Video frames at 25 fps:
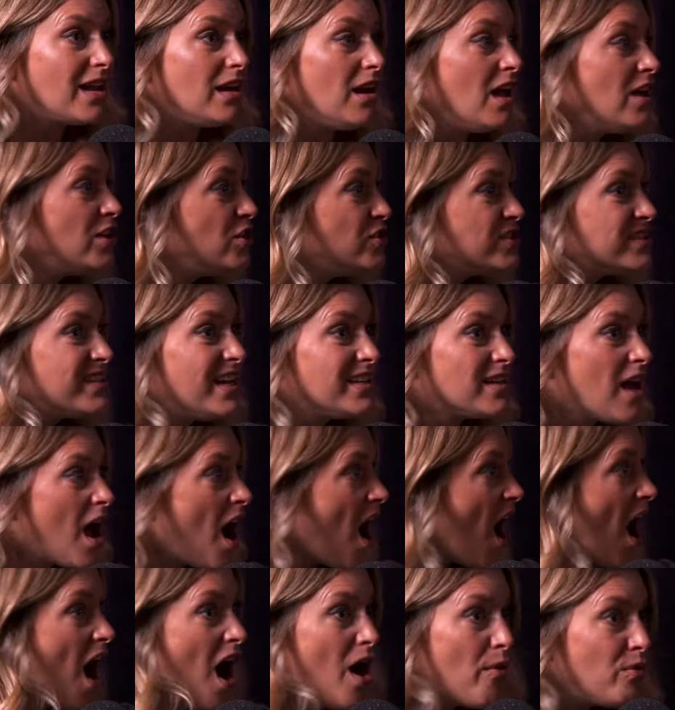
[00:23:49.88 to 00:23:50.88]
it. Like you said,
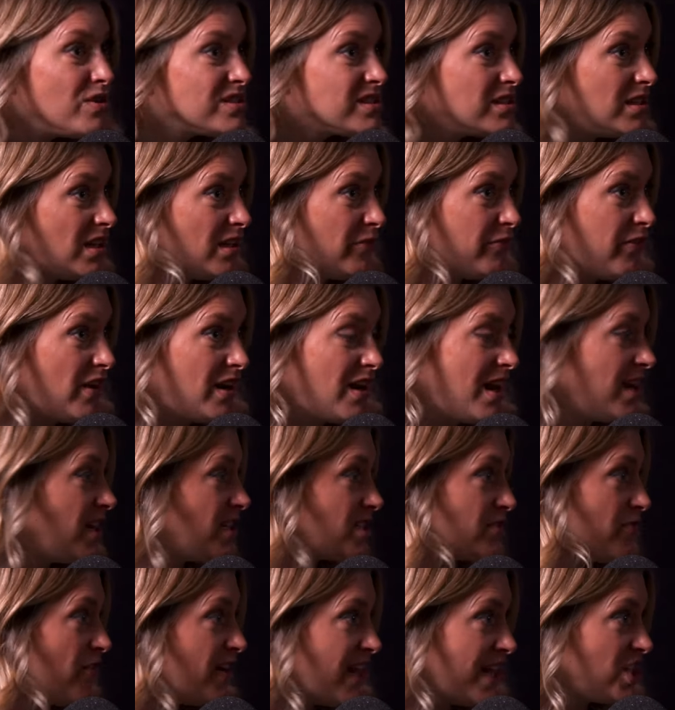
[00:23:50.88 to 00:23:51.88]
I wasn't really
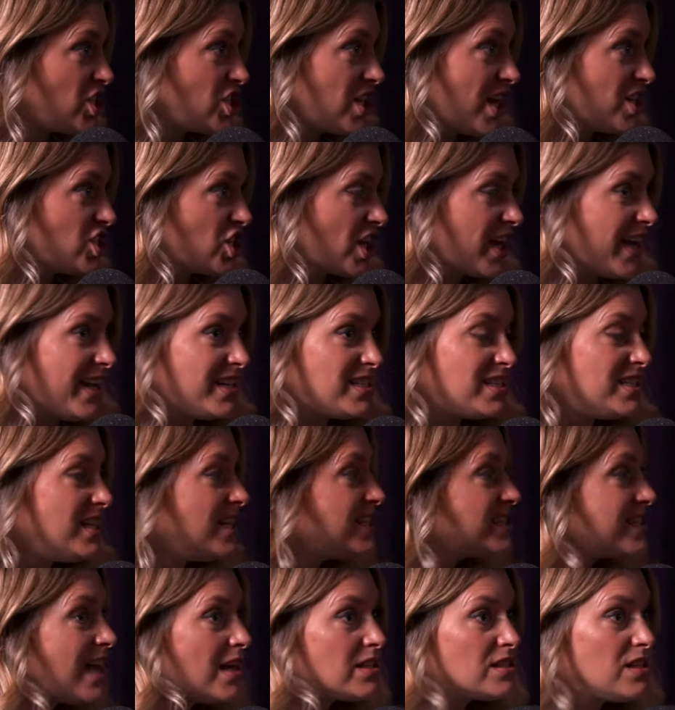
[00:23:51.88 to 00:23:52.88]
financially educated.
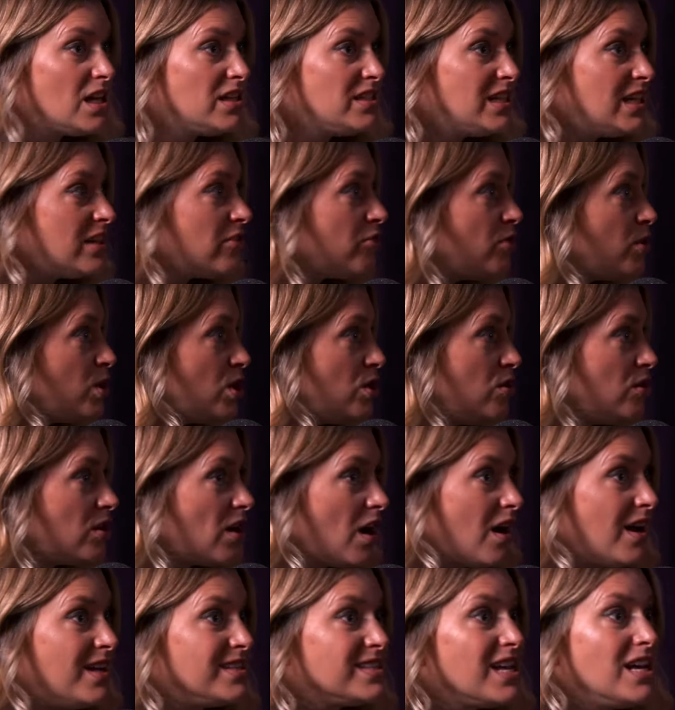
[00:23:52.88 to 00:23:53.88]
It sounds like neither are you
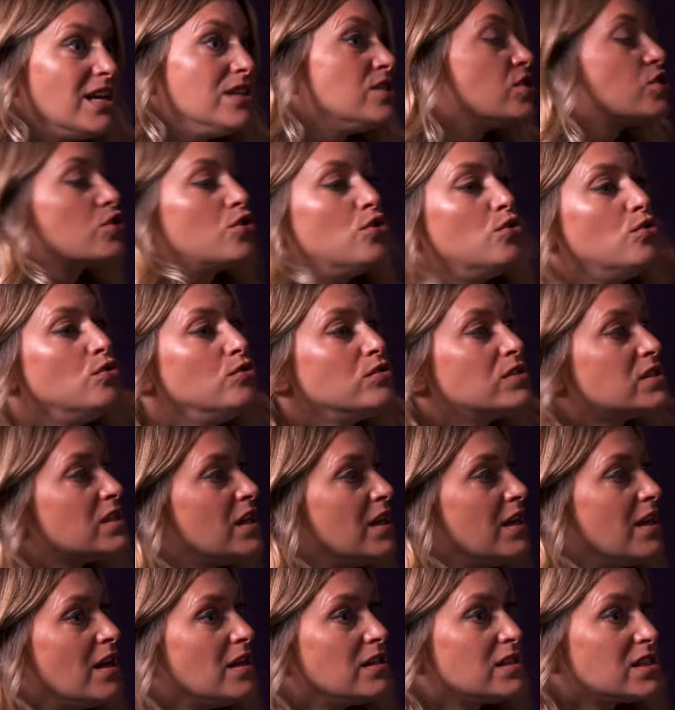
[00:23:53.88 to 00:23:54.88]
guys. Schools
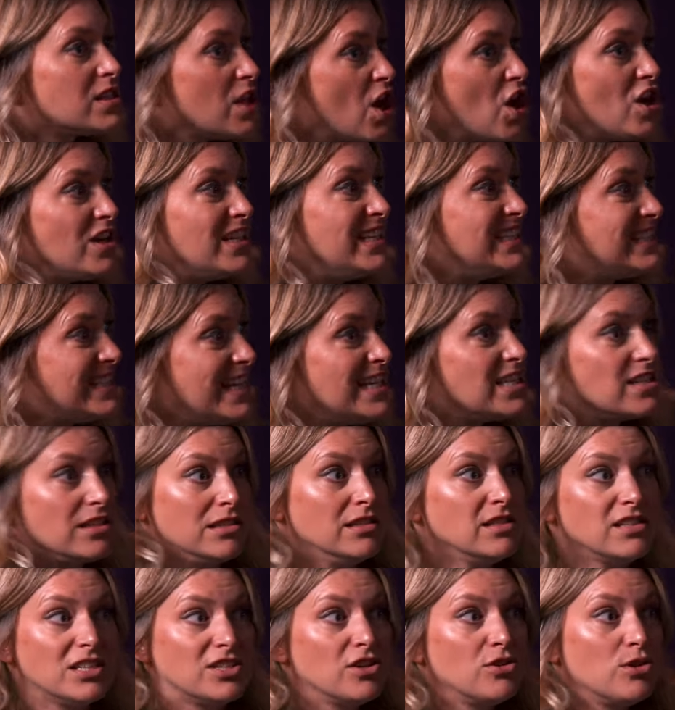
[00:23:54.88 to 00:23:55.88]
certainly
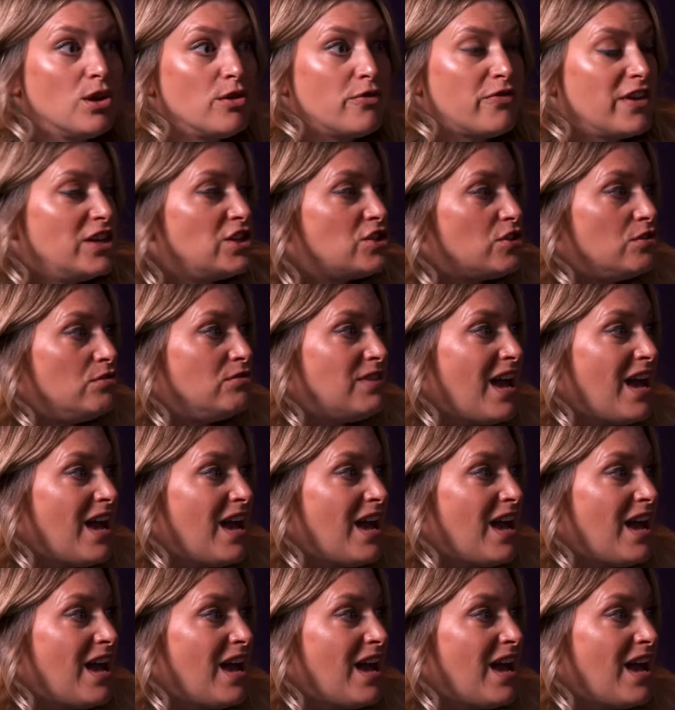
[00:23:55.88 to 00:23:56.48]
didn't. I don't know if they do